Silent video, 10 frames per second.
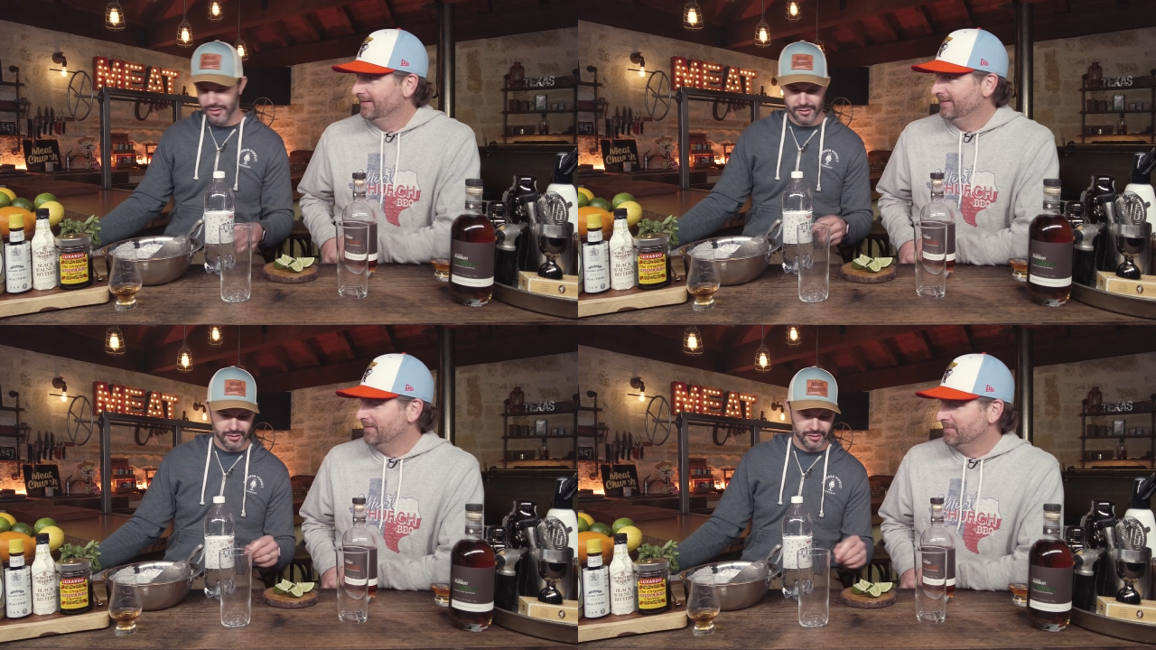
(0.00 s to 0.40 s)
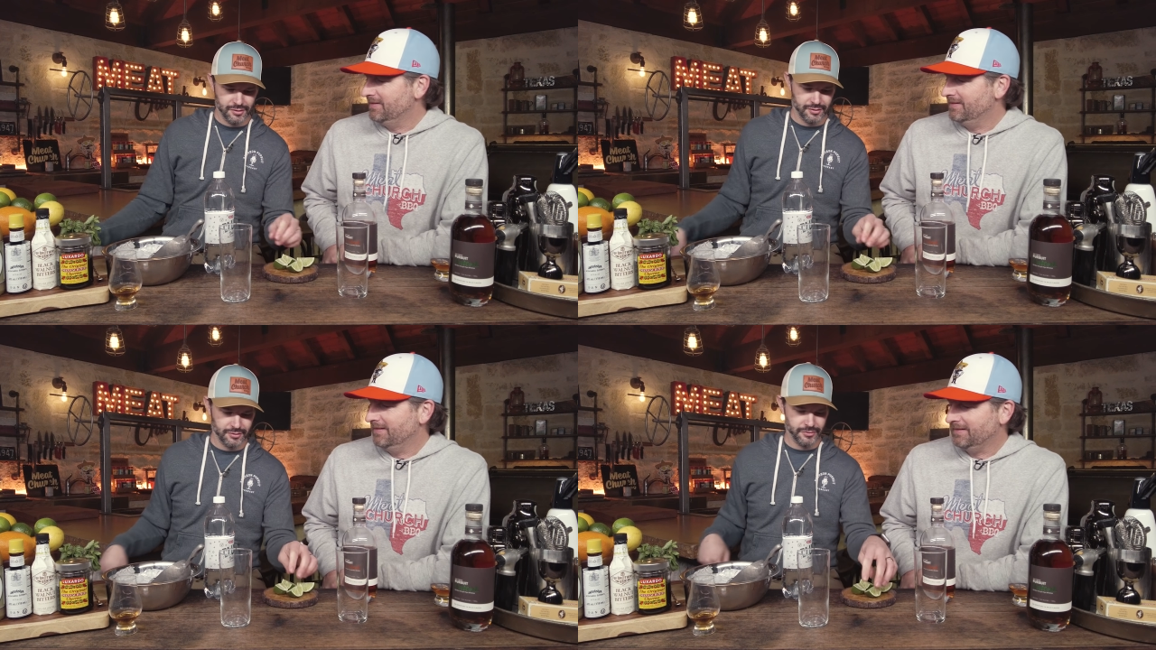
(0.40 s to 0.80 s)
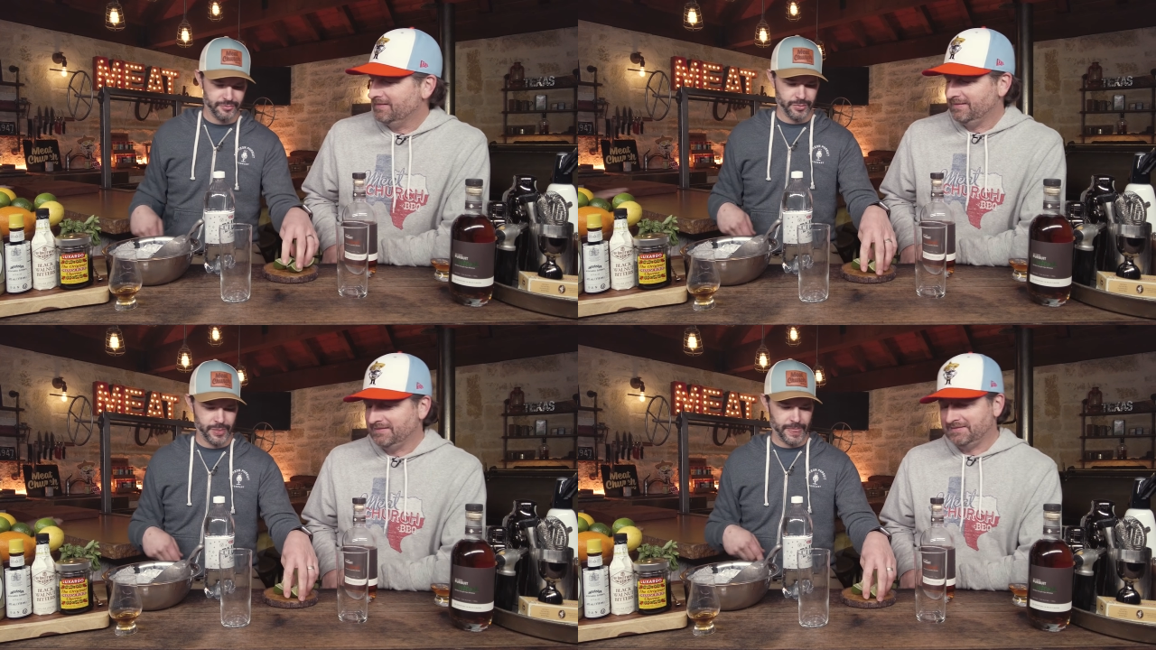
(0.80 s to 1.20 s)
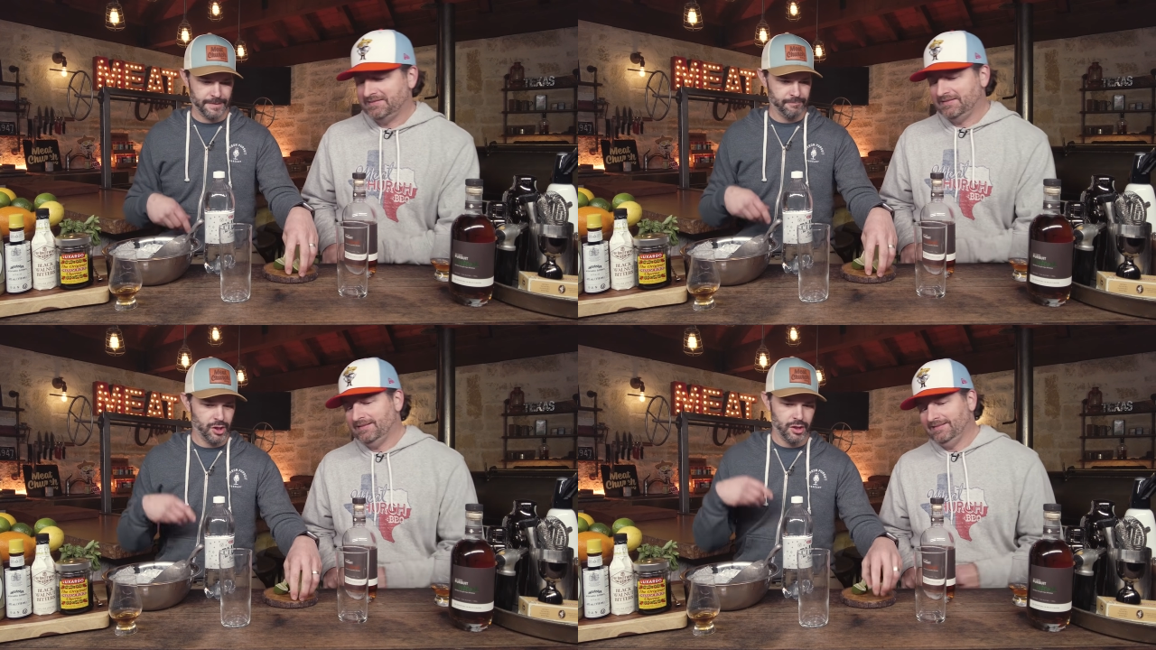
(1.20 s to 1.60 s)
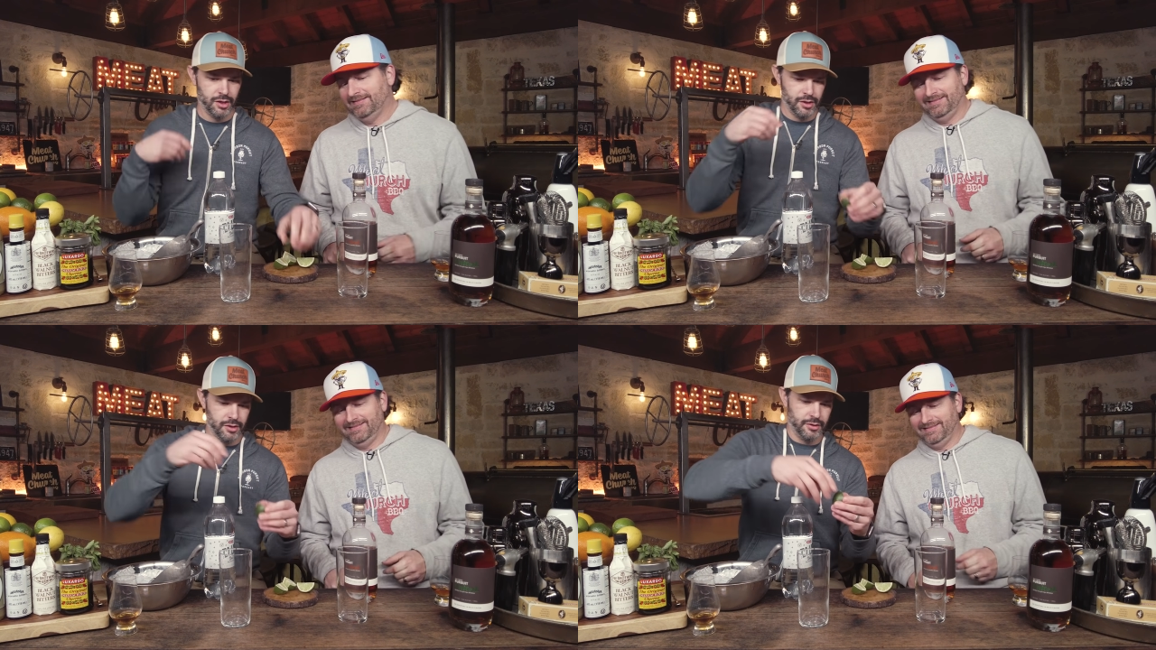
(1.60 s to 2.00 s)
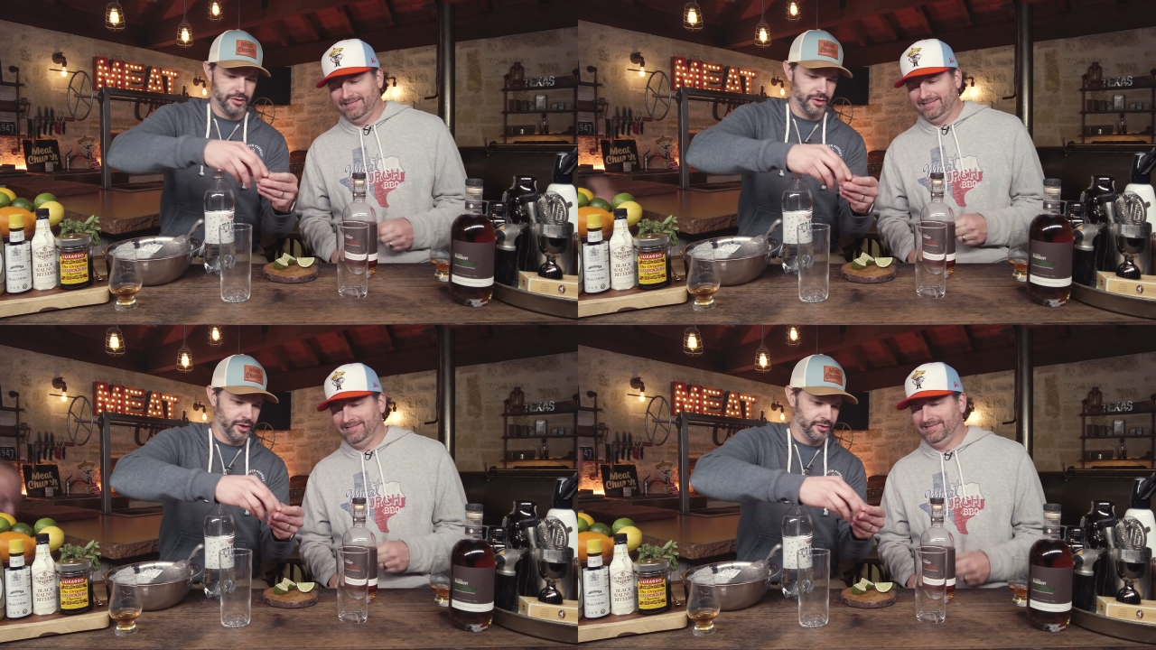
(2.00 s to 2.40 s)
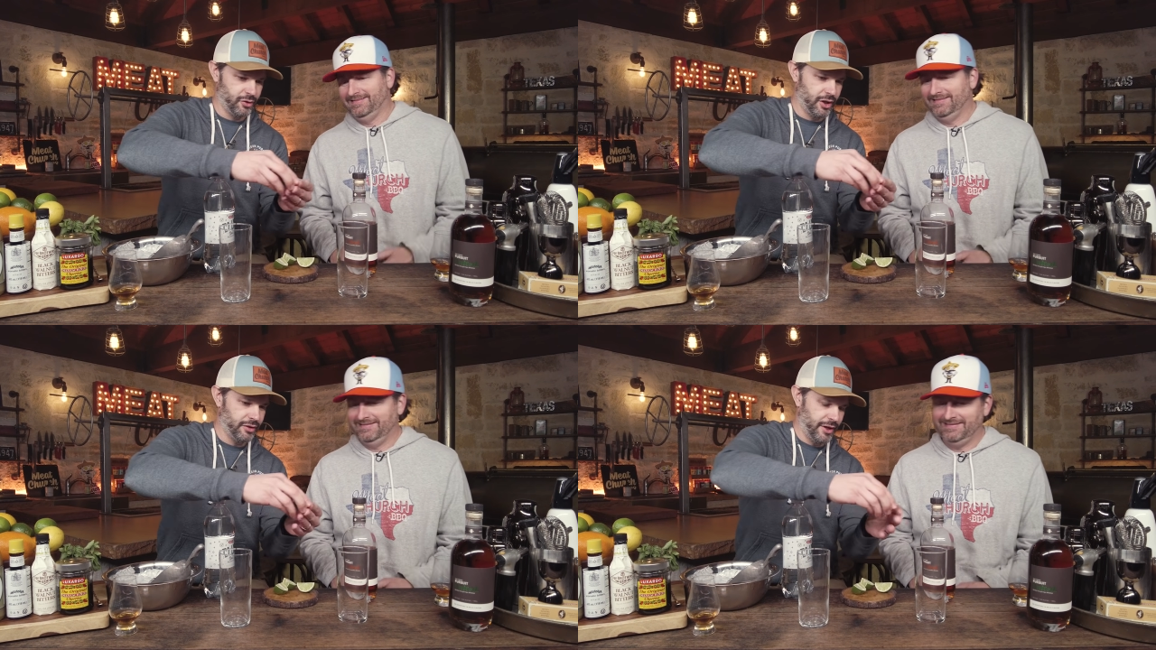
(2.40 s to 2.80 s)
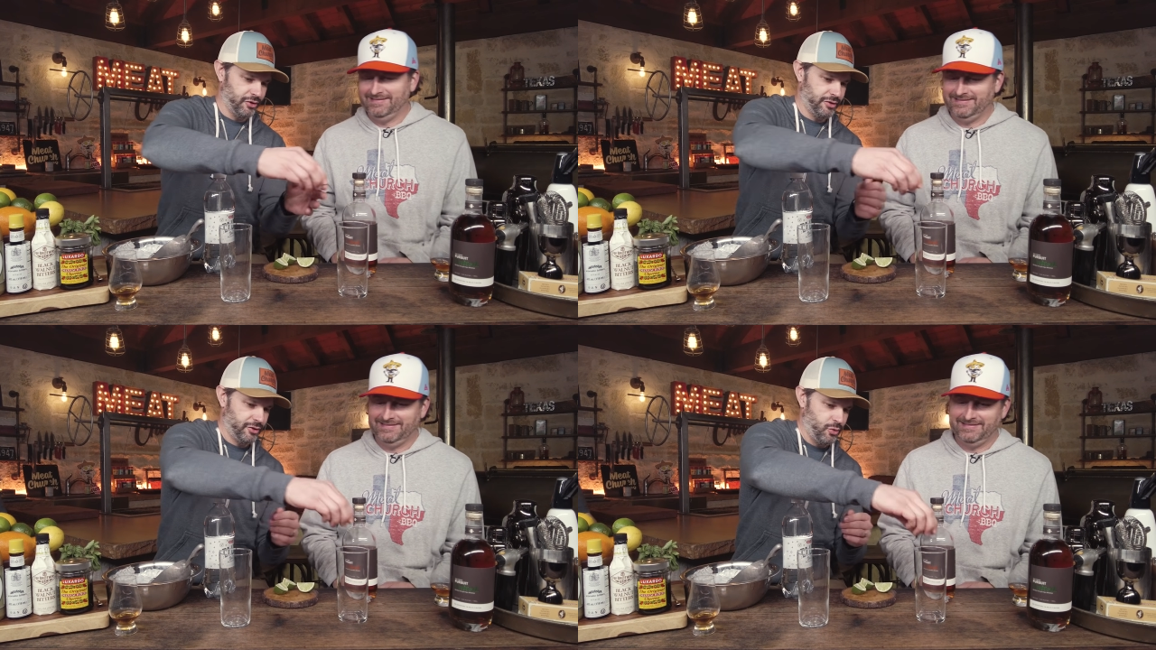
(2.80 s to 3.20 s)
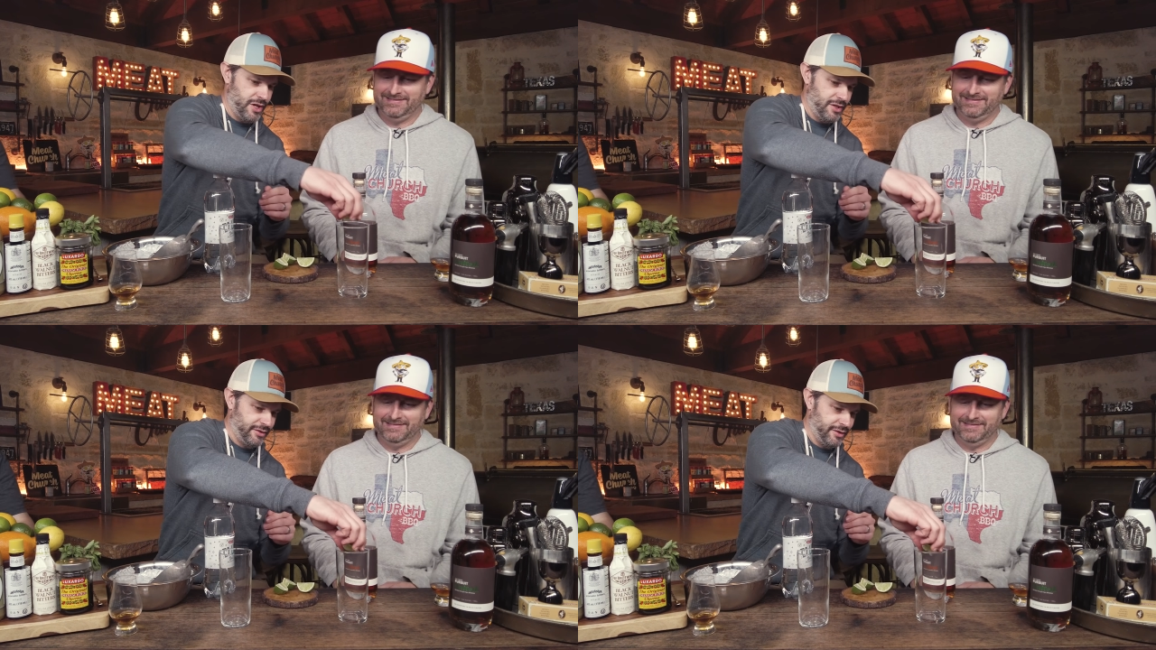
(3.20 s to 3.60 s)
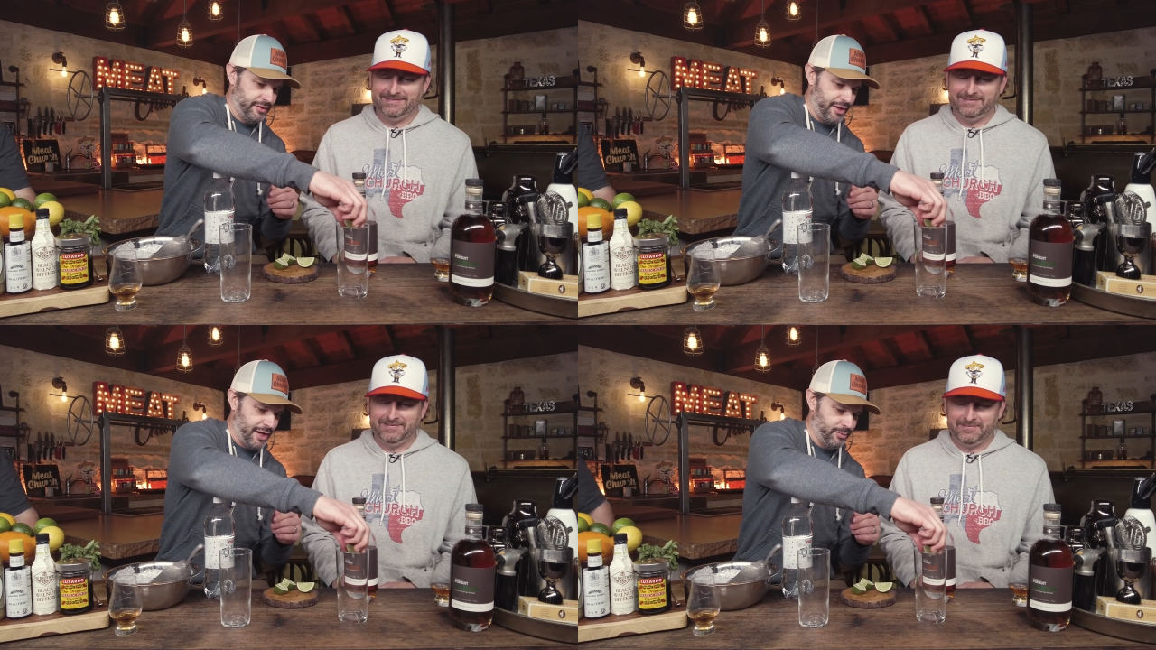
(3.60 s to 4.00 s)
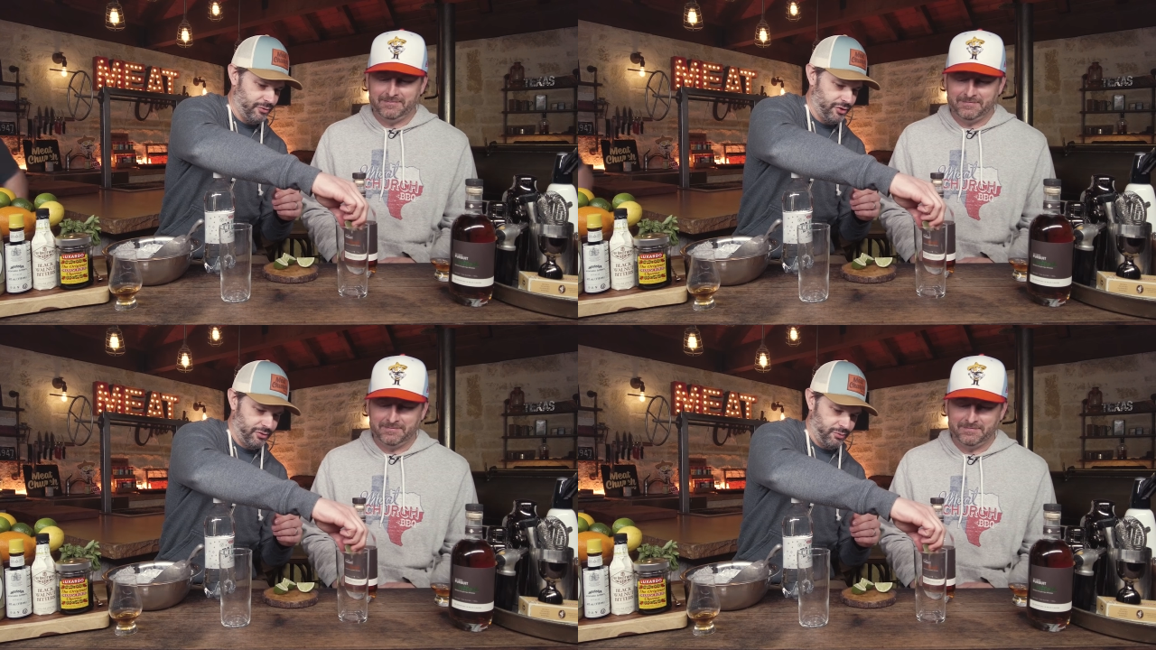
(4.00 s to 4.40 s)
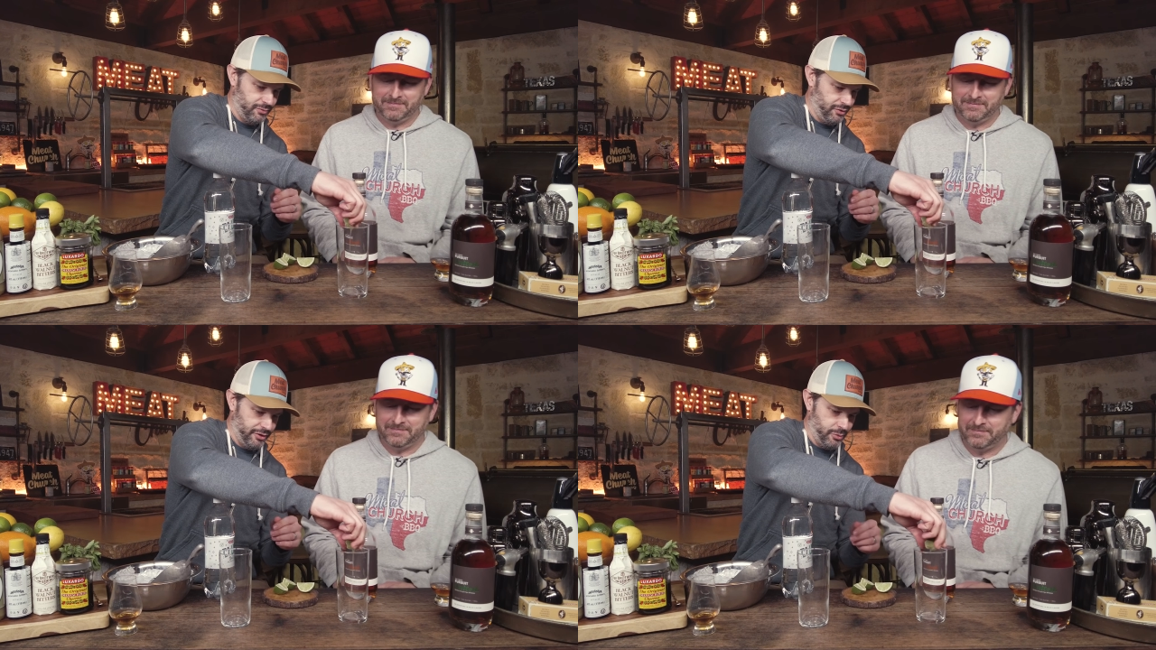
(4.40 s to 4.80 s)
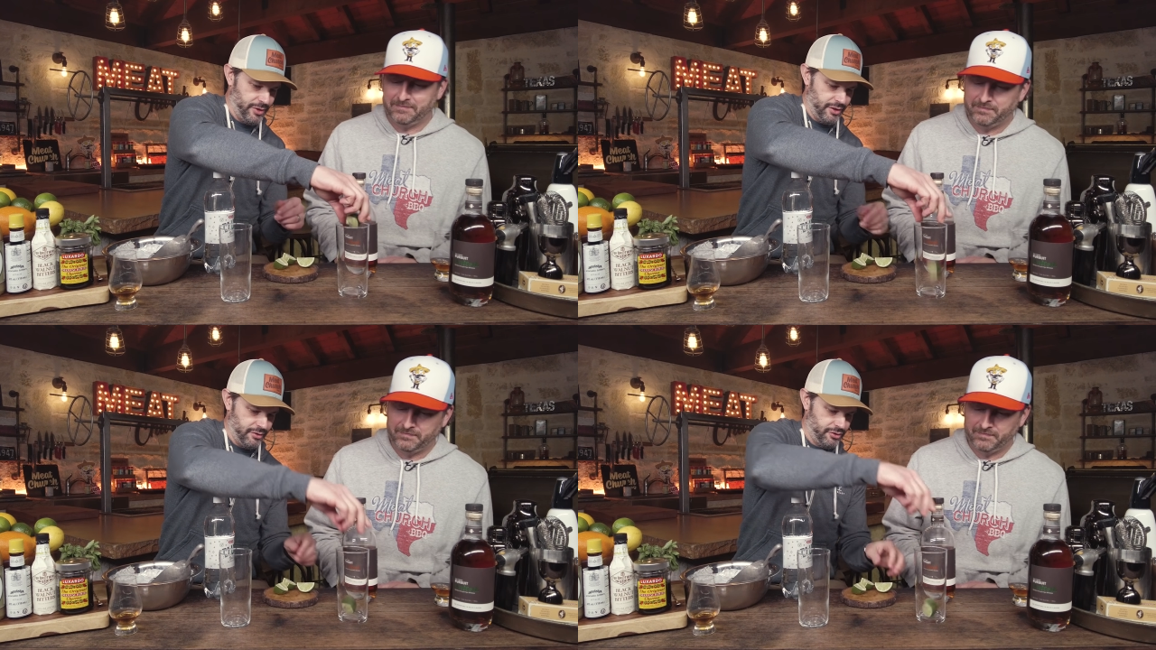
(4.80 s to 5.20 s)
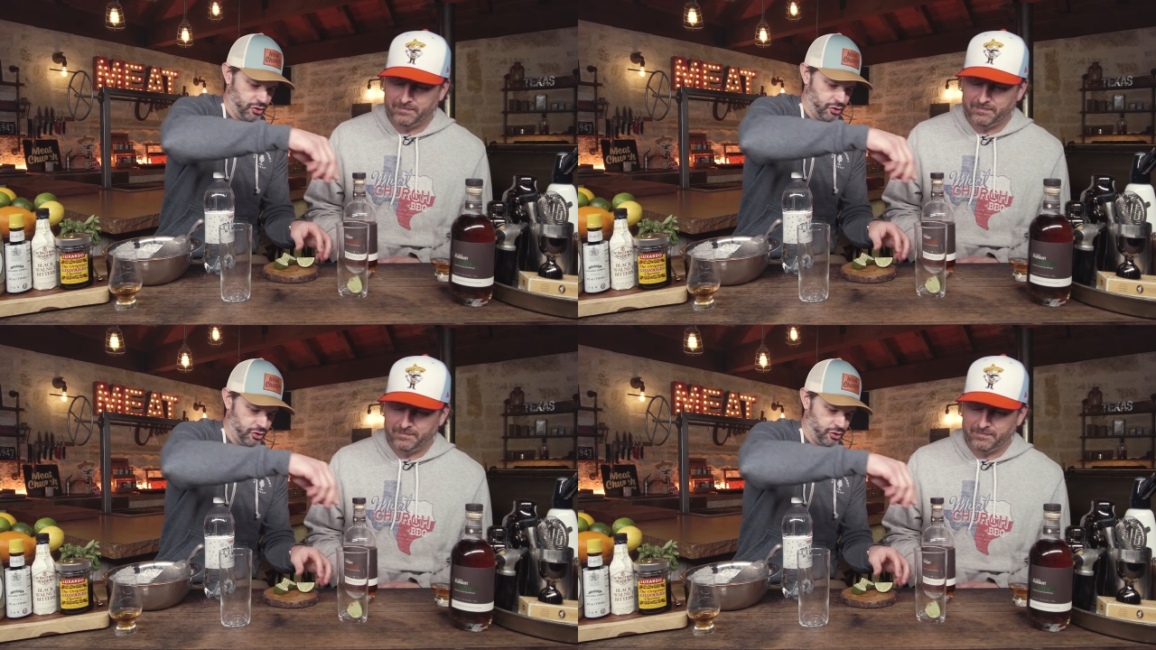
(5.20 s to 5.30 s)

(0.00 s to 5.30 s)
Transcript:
Speaker 1: Here comes the excellent assistant. Sorry, so I'll just squeeze this lime just a little bit.